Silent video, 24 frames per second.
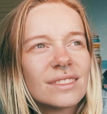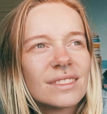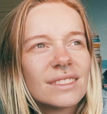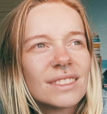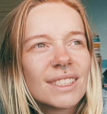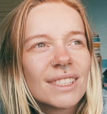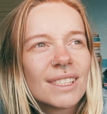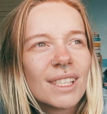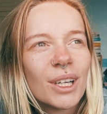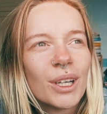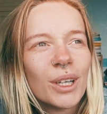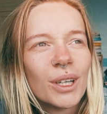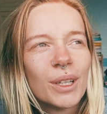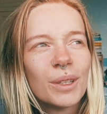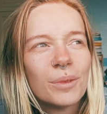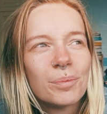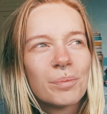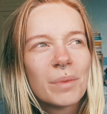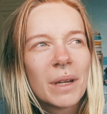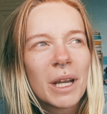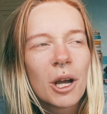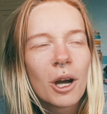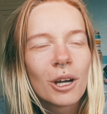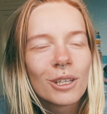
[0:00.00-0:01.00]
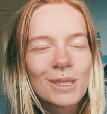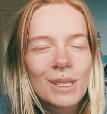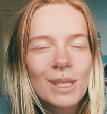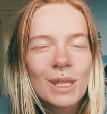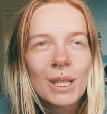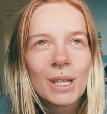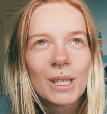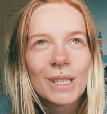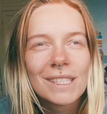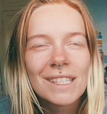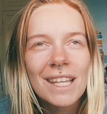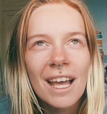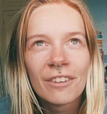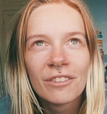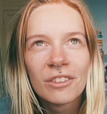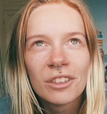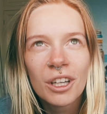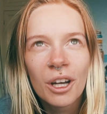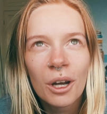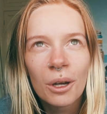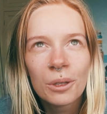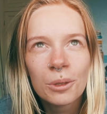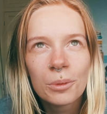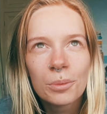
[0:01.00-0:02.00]
so because those haven't
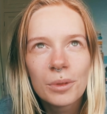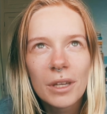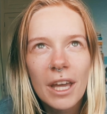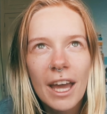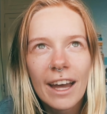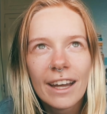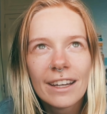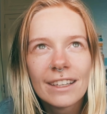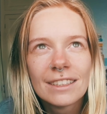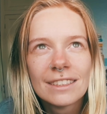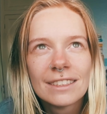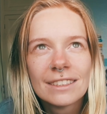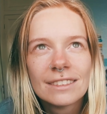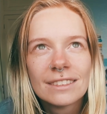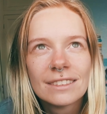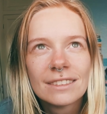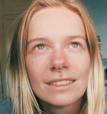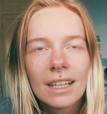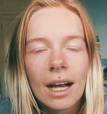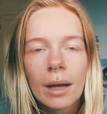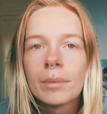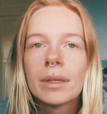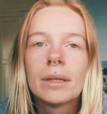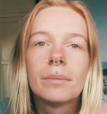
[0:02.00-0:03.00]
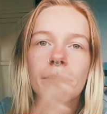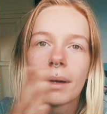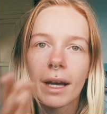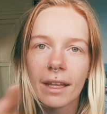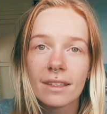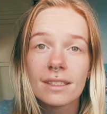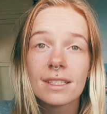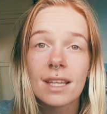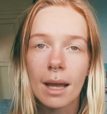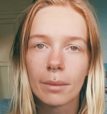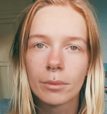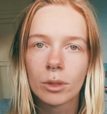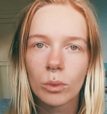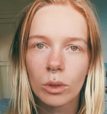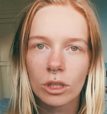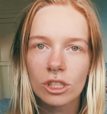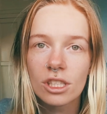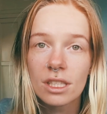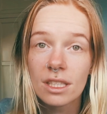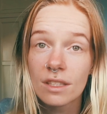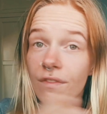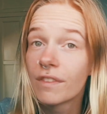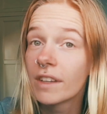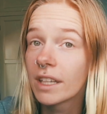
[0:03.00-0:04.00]
gone up yet, I mean by the time you watch
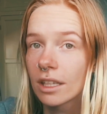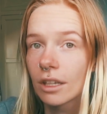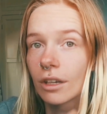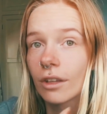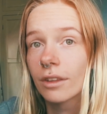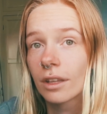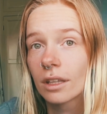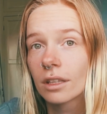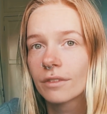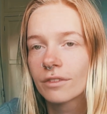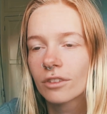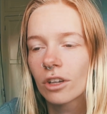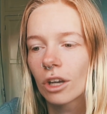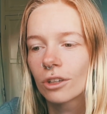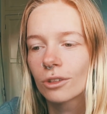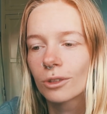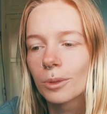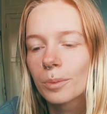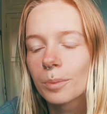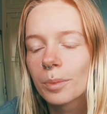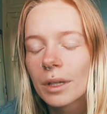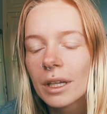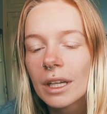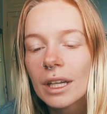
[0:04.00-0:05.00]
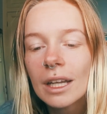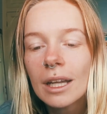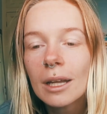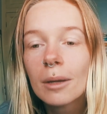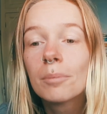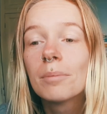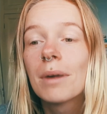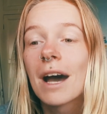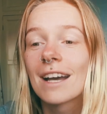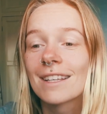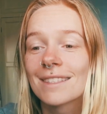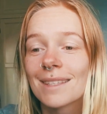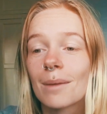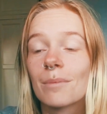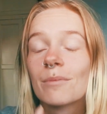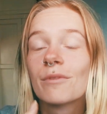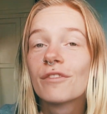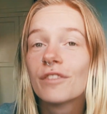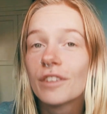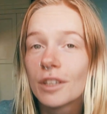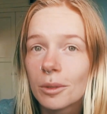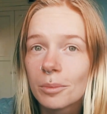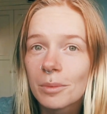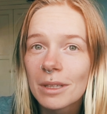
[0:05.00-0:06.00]
this video they'll have gone up, but as I'm
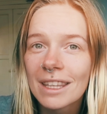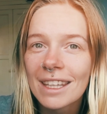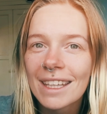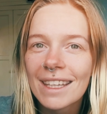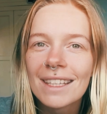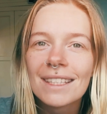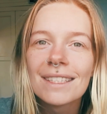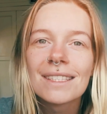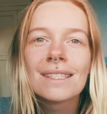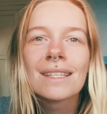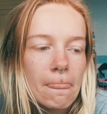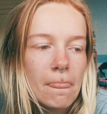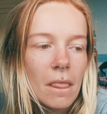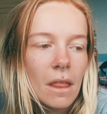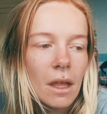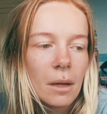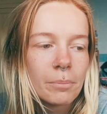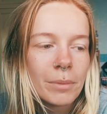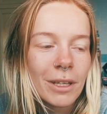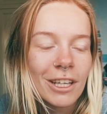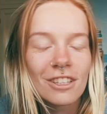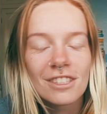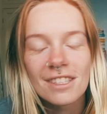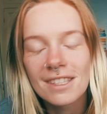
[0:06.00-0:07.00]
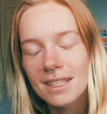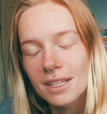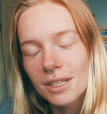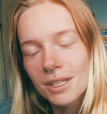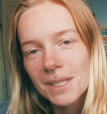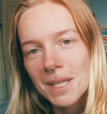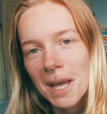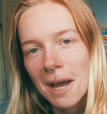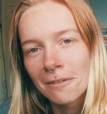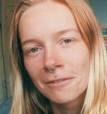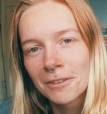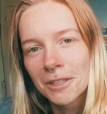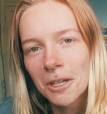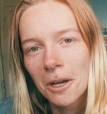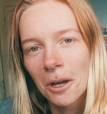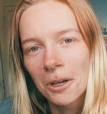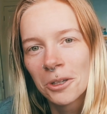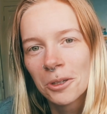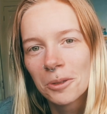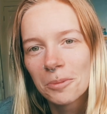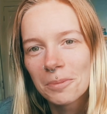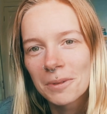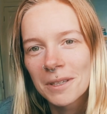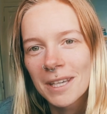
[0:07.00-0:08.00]
filming this, because those haven't gone
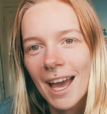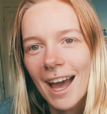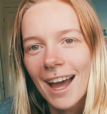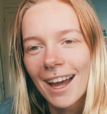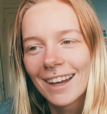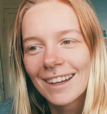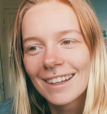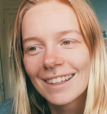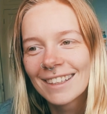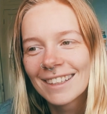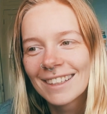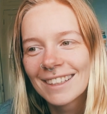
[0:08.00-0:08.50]
up yet,